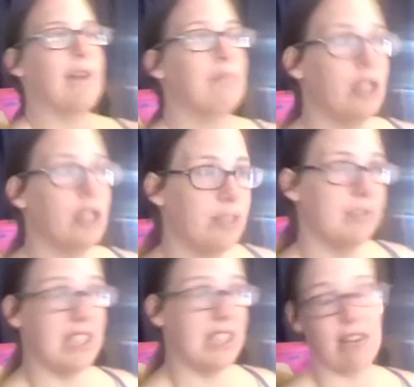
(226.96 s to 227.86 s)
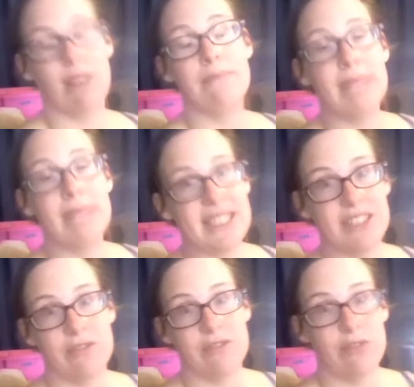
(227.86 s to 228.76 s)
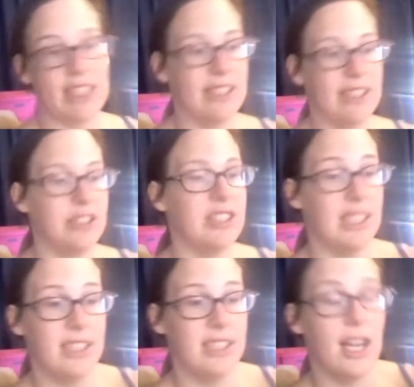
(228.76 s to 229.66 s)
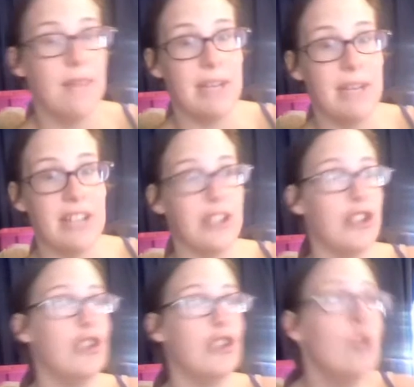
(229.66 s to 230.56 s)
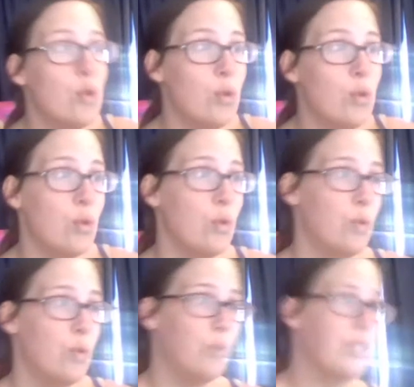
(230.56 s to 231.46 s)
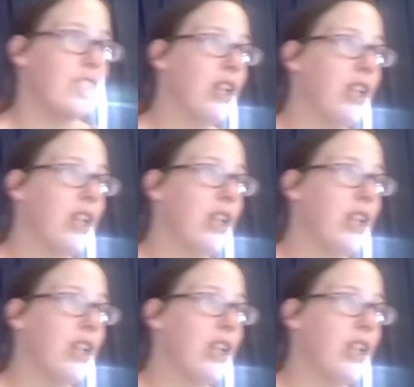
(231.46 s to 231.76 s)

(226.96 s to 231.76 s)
Possums are a massive threat in New Zealand. I mean, huge.